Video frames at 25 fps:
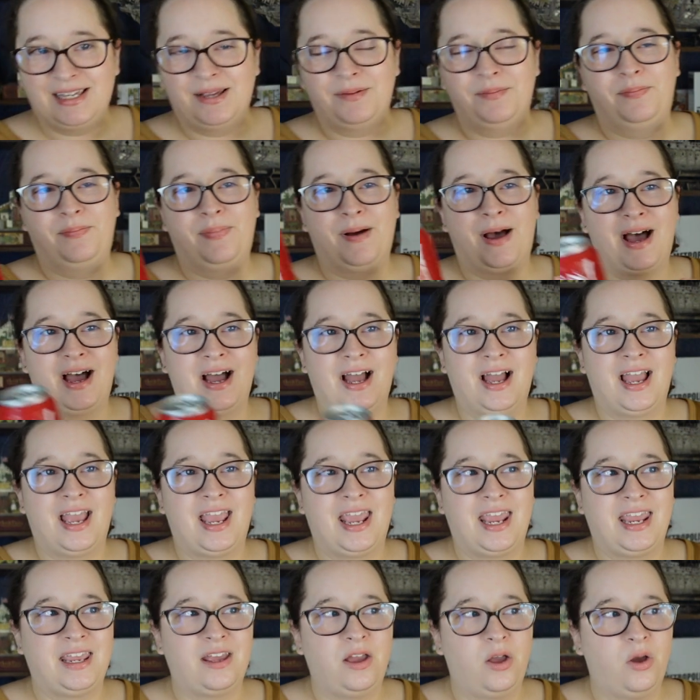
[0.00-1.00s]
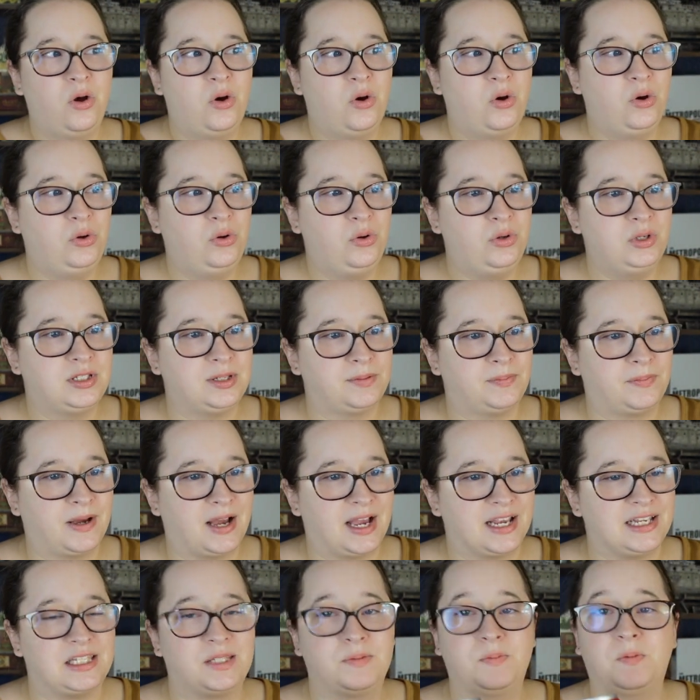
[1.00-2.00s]
by, oh, who's it
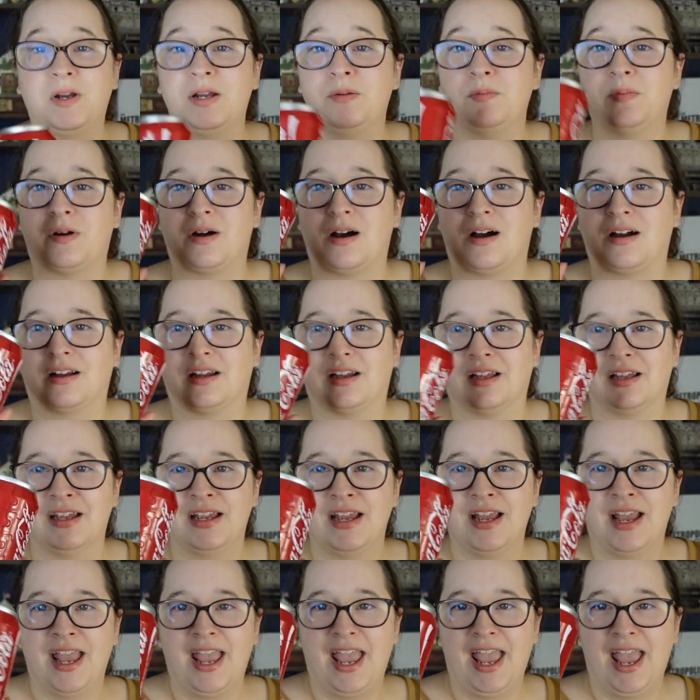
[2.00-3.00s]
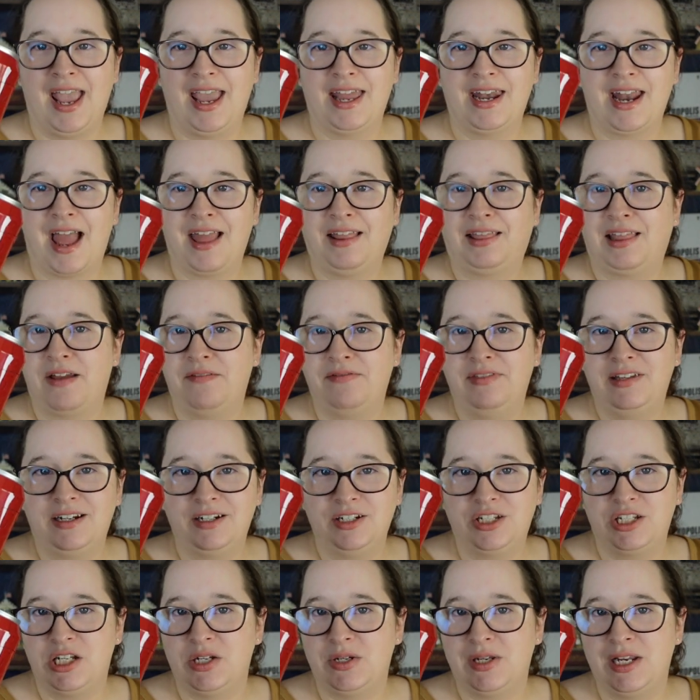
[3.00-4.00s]
by? Springbok. And I love their
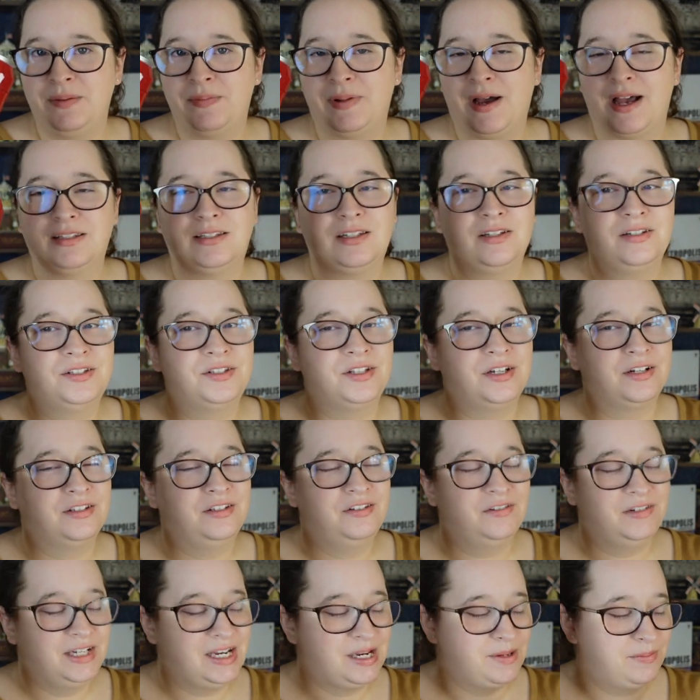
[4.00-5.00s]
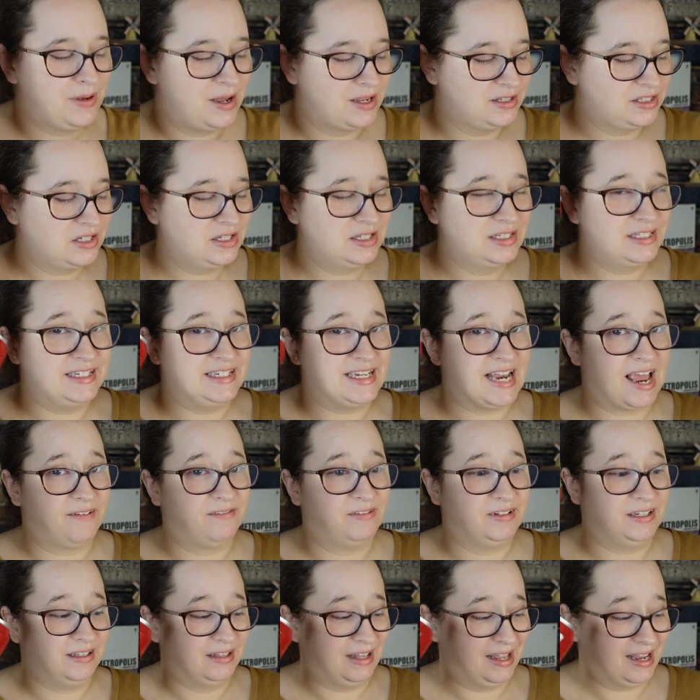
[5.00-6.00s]
2D puzzles. Their 3D puzzles
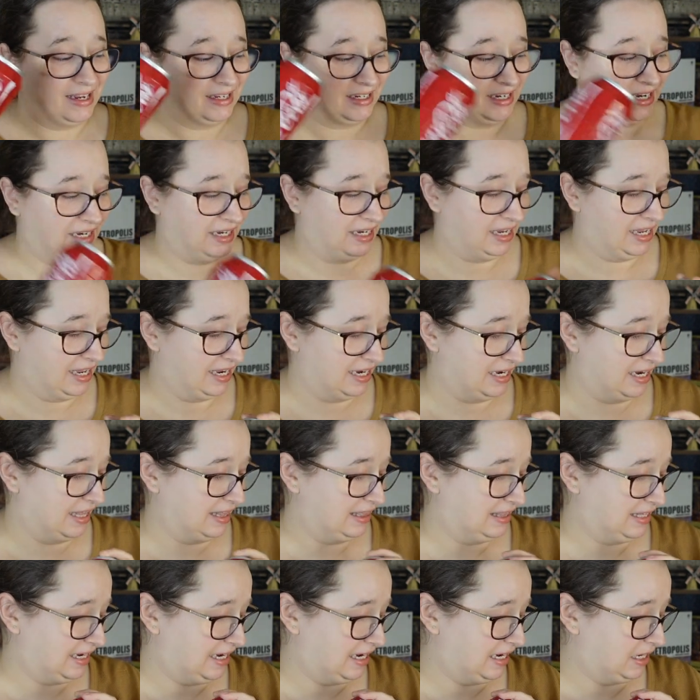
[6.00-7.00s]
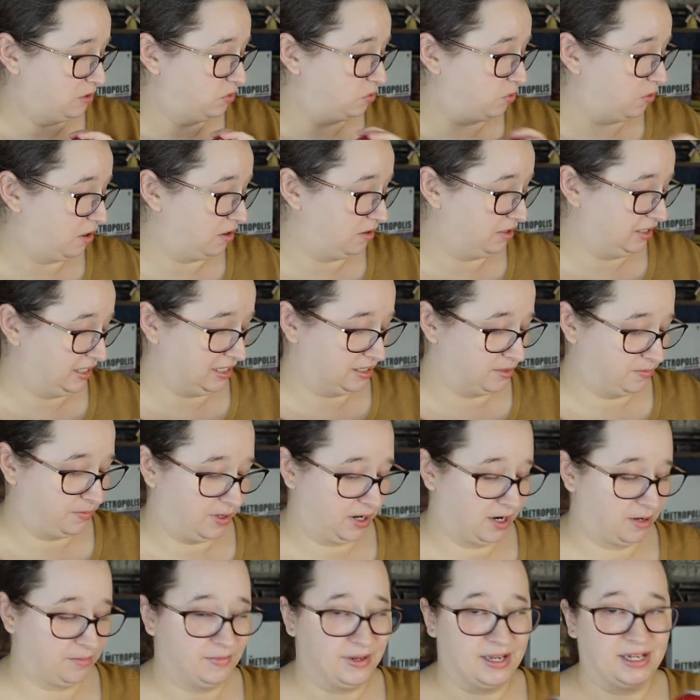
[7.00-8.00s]
definitely lacking in the quality
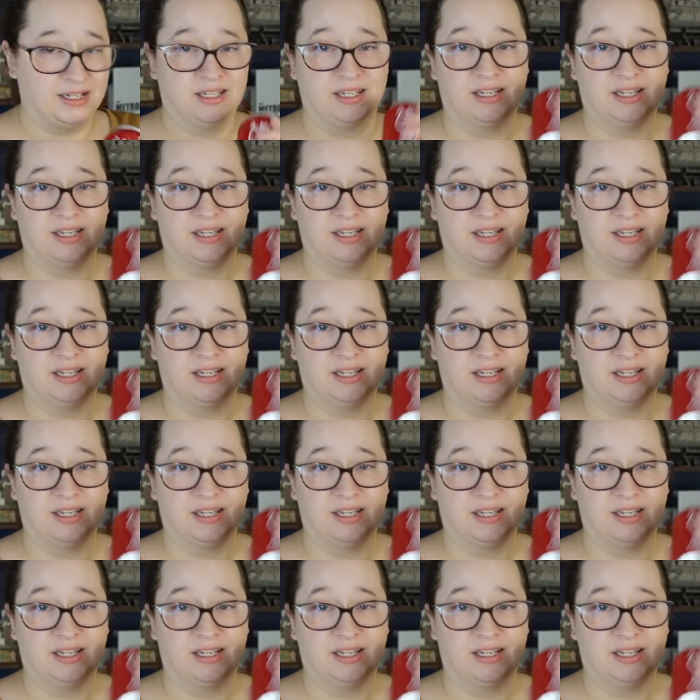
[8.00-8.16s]
department.